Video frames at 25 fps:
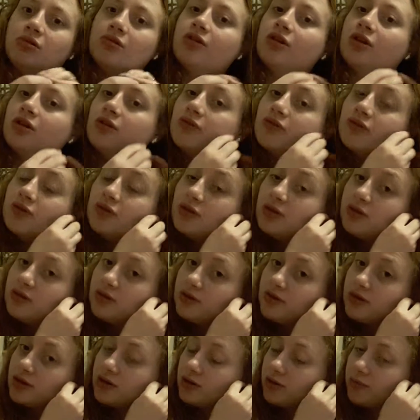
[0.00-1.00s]
knows,
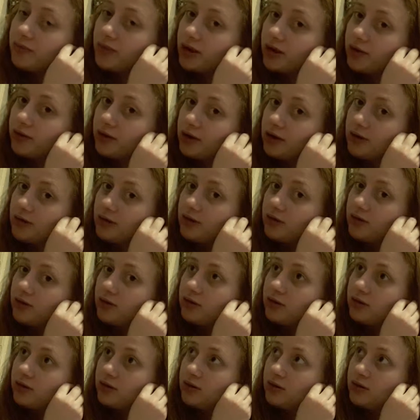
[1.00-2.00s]
since I got married.
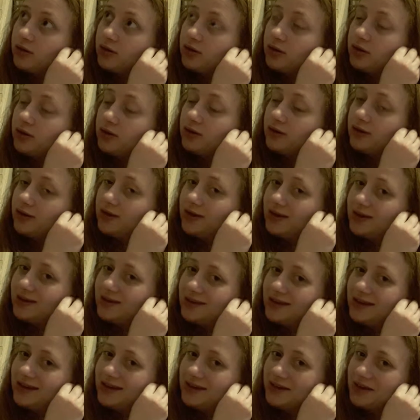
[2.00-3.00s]
So
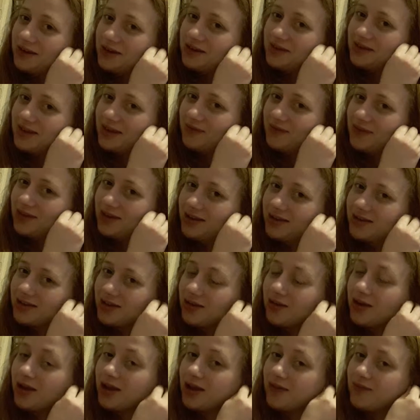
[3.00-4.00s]
that's maybe like 7 years
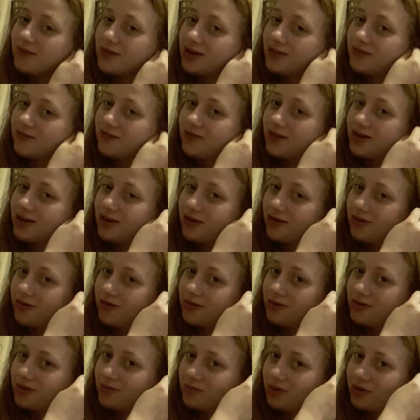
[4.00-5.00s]
ago. I have like 3
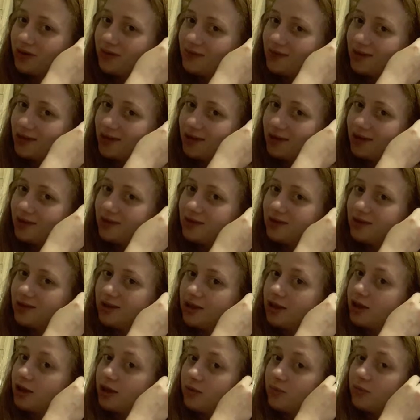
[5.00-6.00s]
holes in both ears,
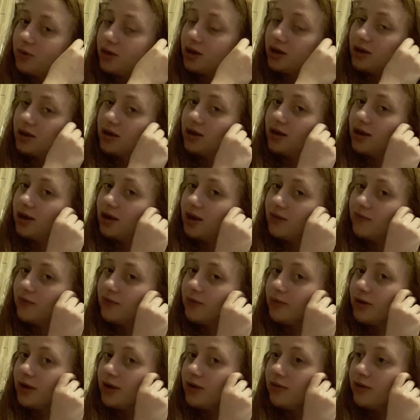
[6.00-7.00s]
but I
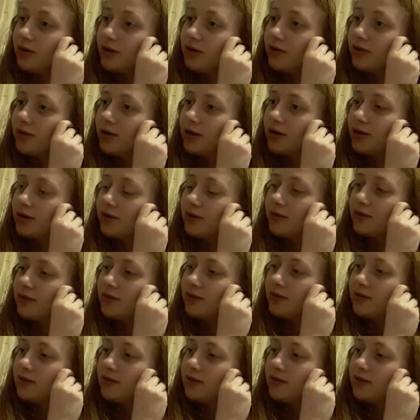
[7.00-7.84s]
never wear earrings.